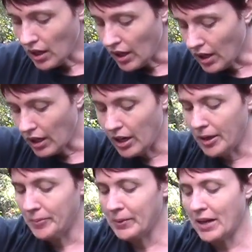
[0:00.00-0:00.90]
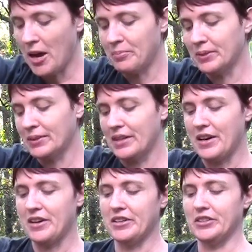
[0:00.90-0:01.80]
A couple
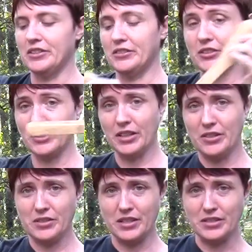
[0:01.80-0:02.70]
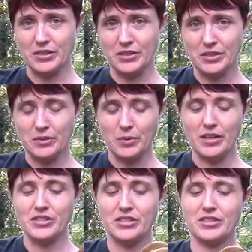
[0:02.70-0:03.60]
of cooking utensils,
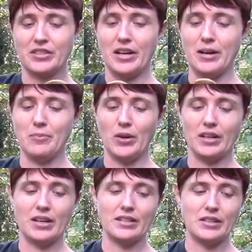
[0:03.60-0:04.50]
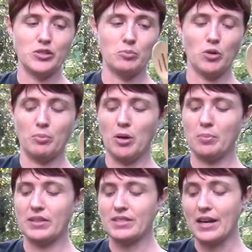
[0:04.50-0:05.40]
which I want to cut down to a more
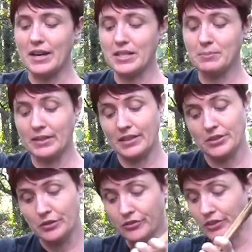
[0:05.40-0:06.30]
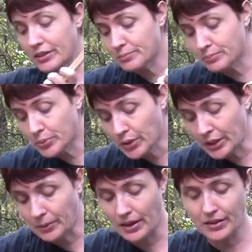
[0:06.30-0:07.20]
appropriate size, but they do fit
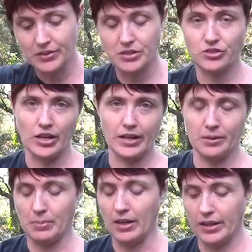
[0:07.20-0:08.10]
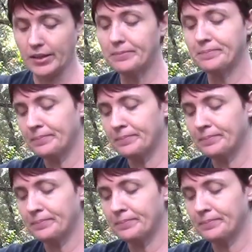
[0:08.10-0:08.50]
pretty well in this giant pocket.